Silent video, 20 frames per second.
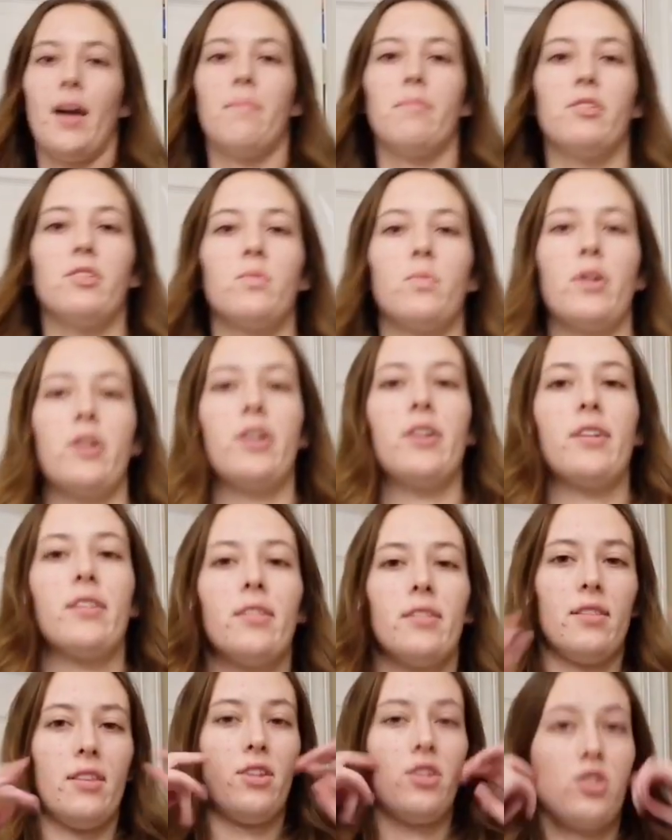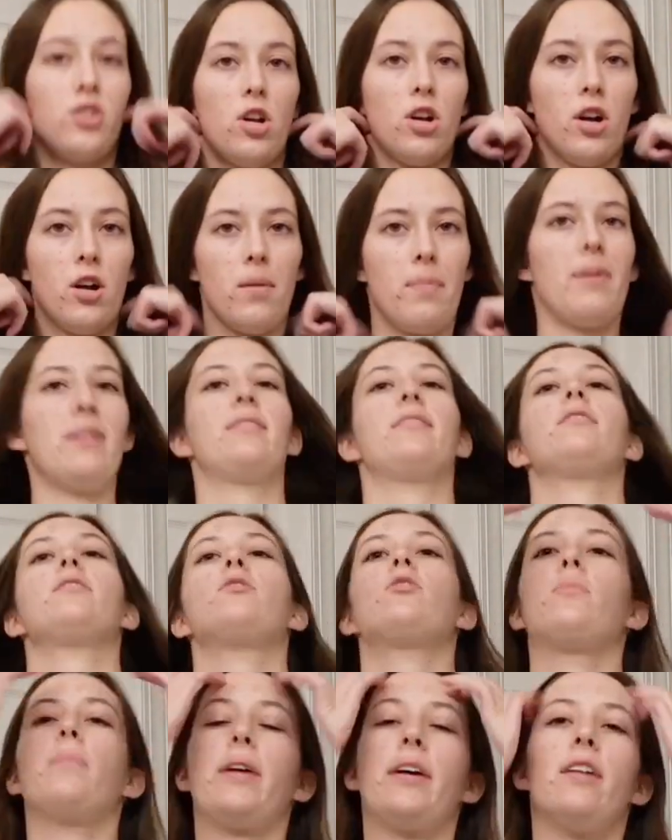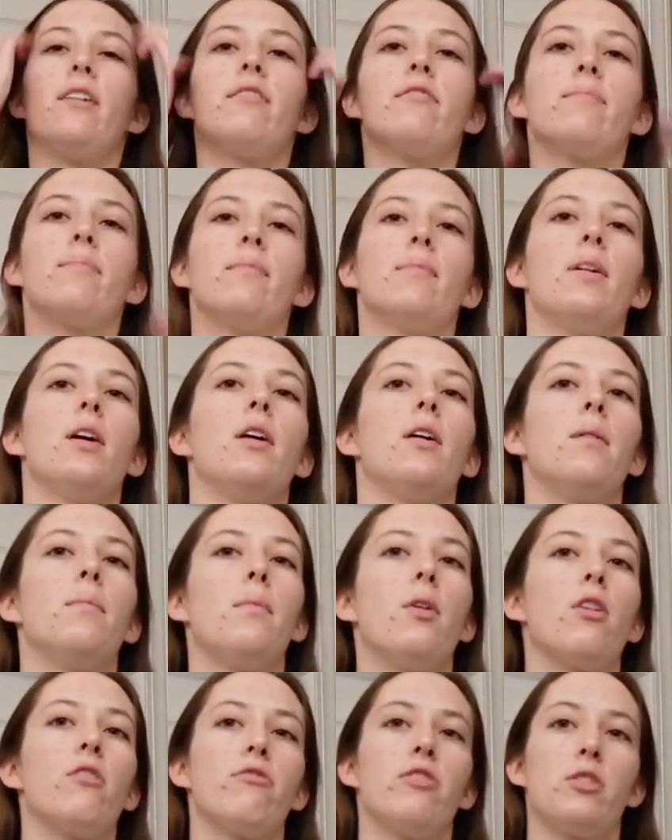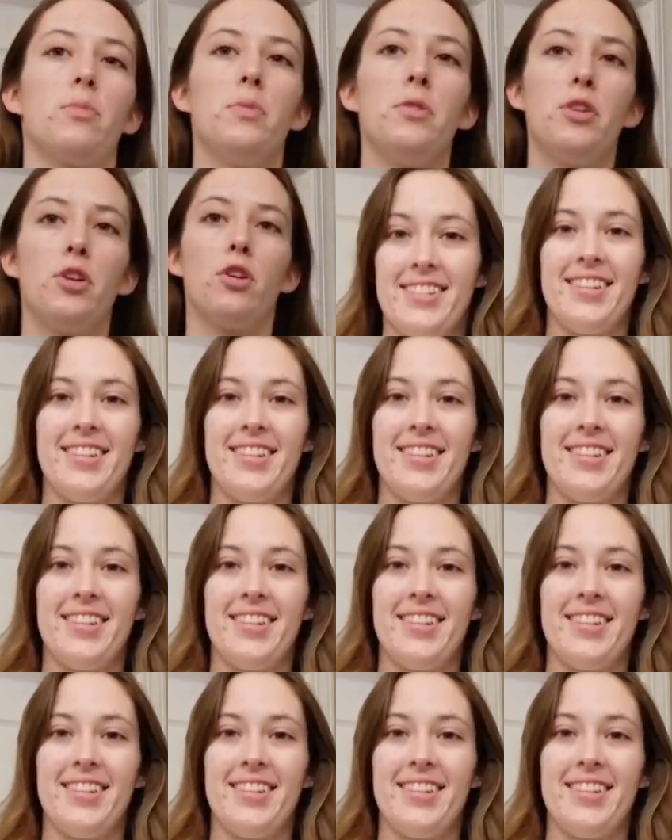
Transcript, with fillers: I'm just wearing the shirt my sister made it um, our freshman year.